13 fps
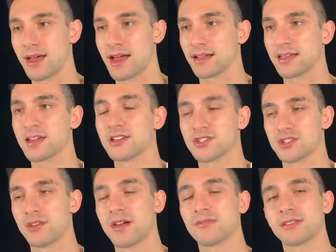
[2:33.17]
bag.
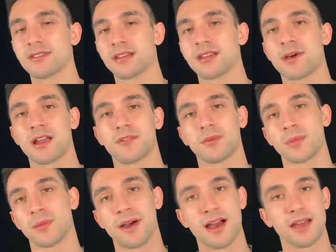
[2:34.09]
So you have to think about it
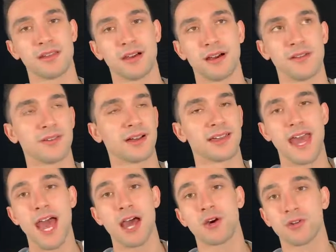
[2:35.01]
from the mind of a
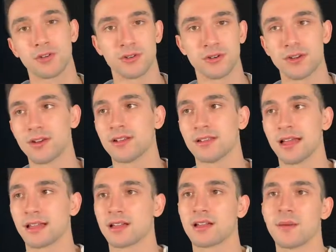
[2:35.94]
cat owner,
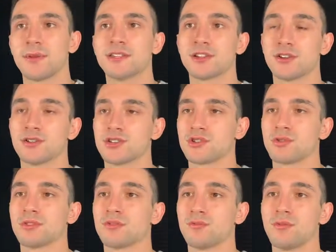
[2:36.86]
like coming to your
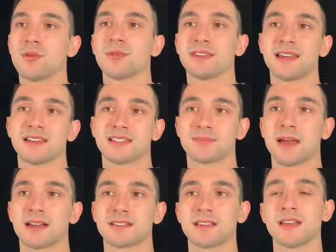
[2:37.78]
store. What would they
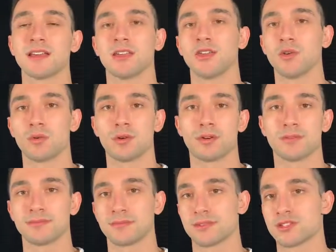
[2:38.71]
expect
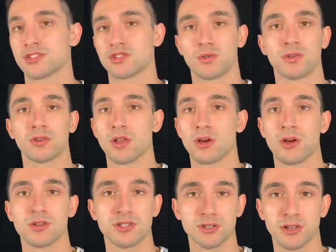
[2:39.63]
your store
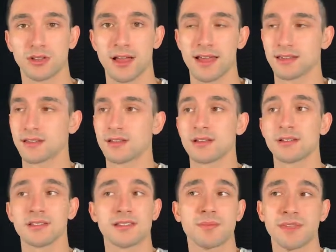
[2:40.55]
logo to look like?
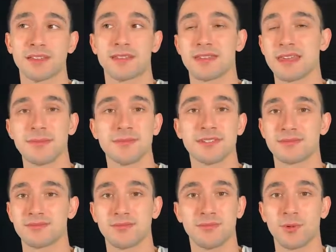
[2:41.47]
Something
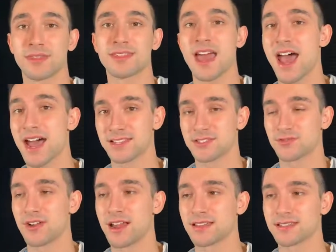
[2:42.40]
themed with
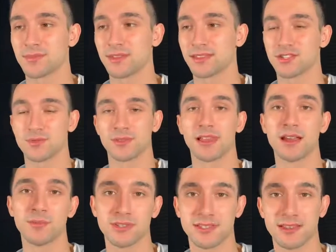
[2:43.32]
cats, right? Something that's
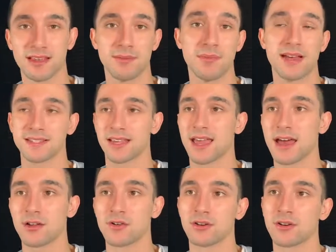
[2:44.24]
relatable to them as a
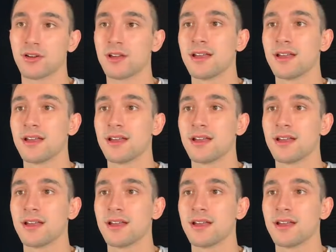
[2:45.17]
cat owner.